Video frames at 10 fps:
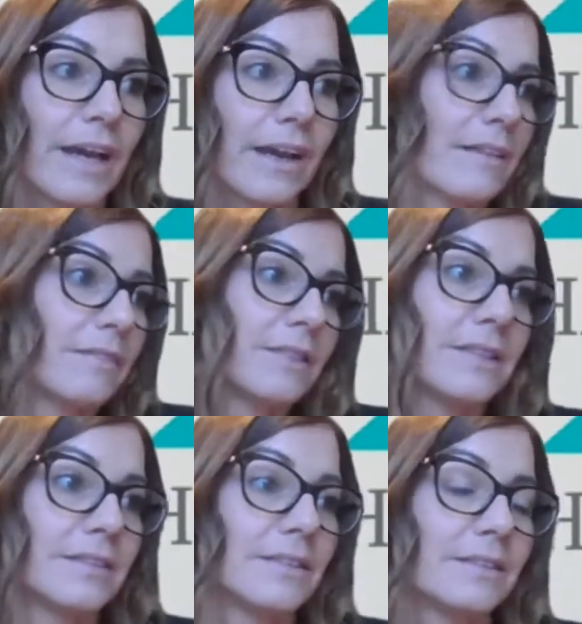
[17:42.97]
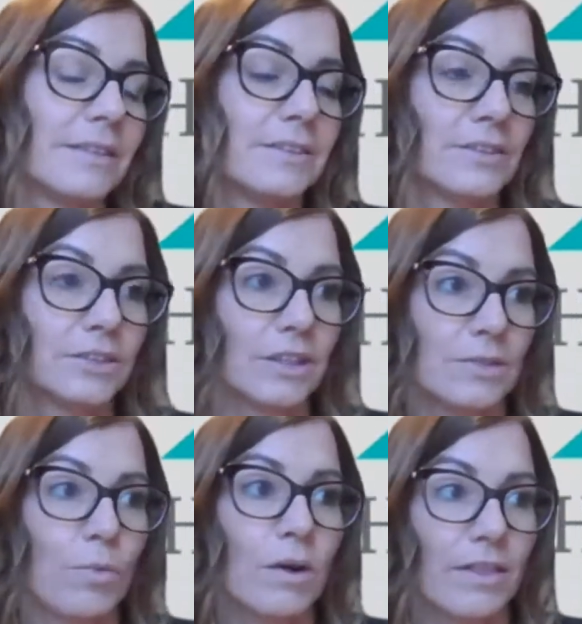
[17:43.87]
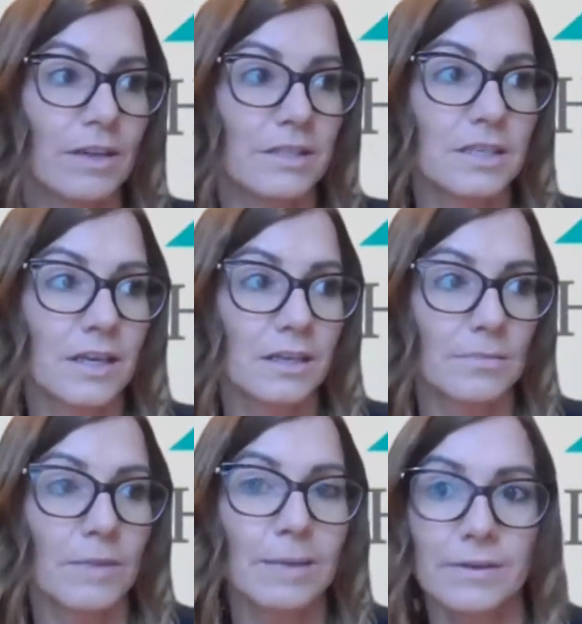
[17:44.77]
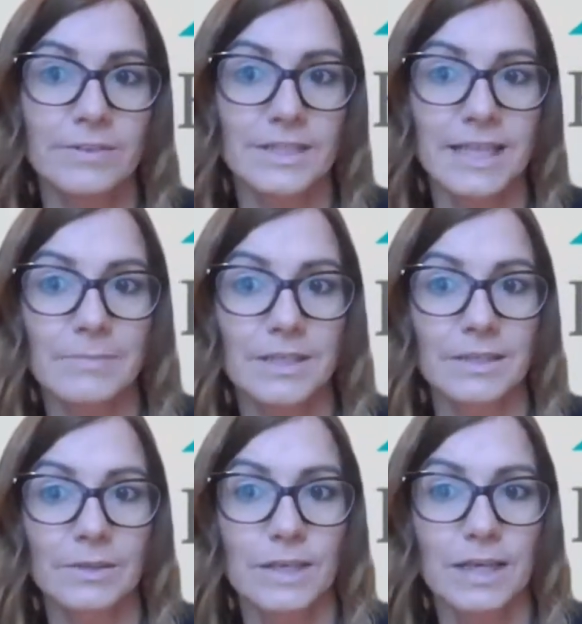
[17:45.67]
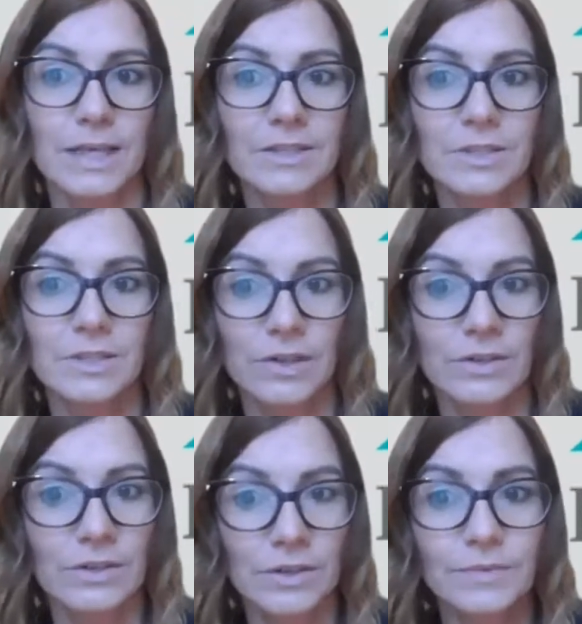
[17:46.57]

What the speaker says: it's just one of those things, and people are adapting as we need to.